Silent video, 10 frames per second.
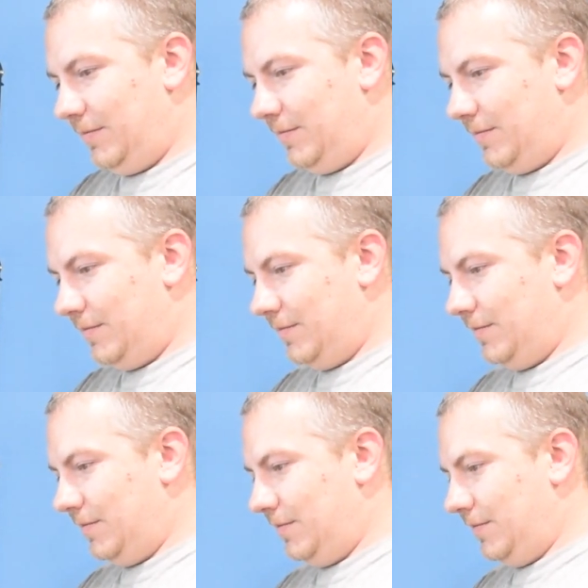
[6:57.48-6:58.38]

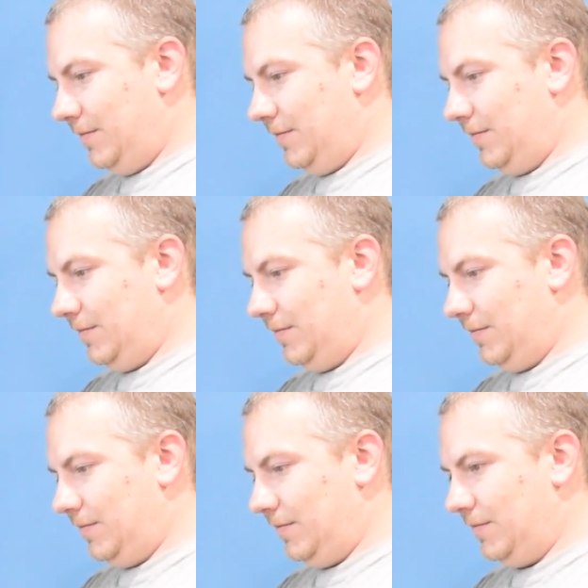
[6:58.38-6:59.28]

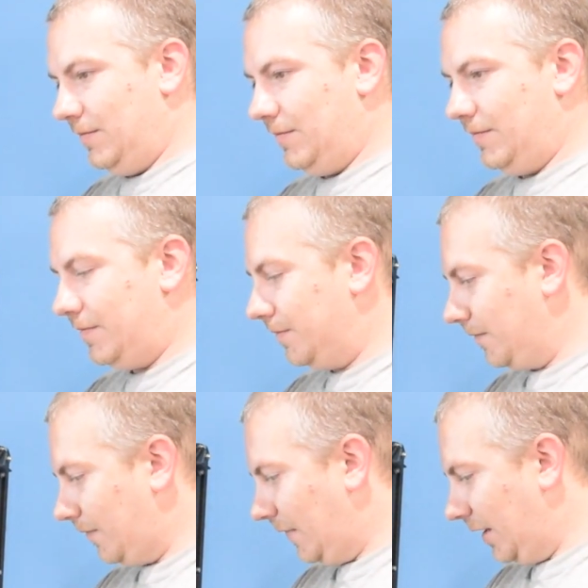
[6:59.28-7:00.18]

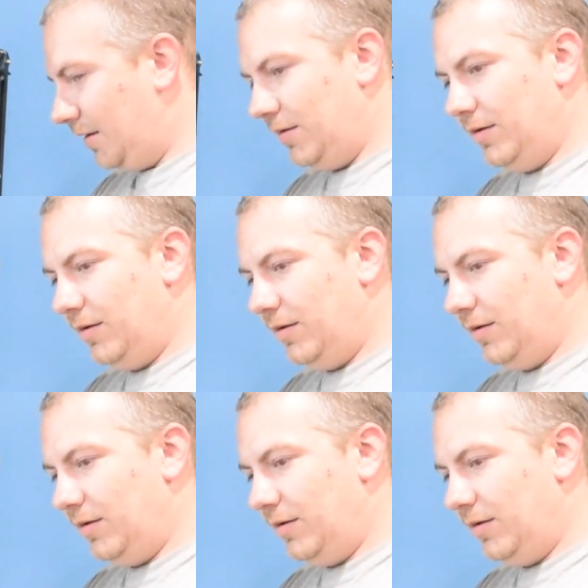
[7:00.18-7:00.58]
Nobody speaks.